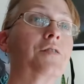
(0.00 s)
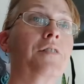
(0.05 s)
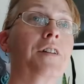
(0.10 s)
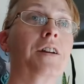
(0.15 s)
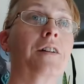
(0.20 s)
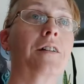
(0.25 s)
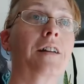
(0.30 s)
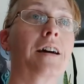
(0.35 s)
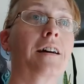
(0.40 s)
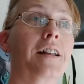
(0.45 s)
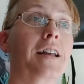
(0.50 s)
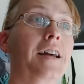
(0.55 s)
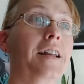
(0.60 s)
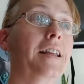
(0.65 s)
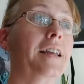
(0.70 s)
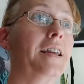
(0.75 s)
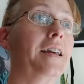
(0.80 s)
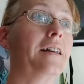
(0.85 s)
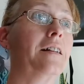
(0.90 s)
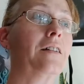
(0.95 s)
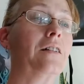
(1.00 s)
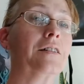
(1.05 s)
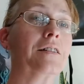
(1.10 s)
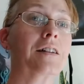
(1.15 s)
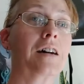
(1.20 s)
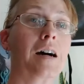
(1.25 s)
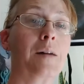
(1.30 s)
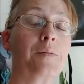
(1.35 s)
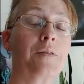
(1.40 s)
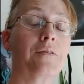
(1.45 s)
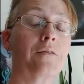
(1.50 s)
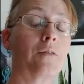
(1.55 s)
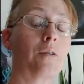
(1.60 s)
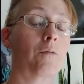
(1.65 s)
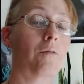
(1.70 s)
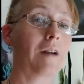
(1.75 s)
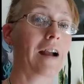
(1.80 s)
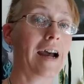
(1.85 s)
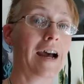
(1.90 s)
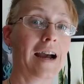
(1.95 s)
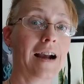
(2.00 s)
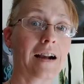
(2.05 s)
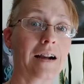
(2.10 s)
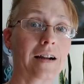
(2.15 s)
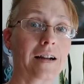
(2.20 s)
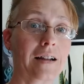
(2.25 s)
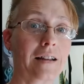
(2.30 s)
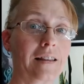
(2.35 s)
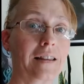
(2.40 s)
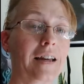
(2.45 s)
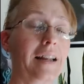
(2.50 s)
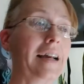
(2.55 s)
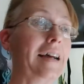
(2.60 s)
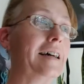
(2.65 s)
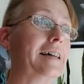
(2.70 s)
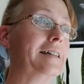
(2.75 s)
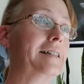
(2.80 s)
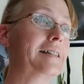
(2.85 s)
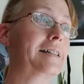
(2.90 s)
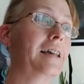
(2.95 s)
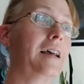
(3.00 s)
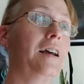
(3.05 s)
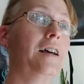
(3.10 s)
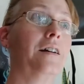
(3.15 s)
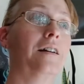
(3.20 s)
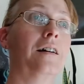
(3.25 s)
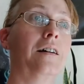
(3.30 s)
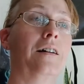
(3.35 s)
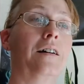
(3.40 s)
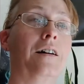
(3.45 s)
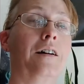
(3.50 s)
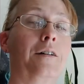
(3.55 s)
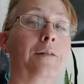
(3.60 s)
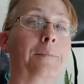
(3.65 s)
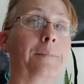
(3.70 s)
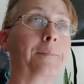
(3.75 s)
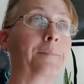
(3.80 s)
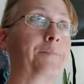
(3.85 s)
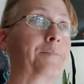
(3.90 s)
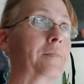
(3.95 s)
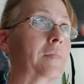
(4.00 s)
figured out how to get on top of a rack that has, um,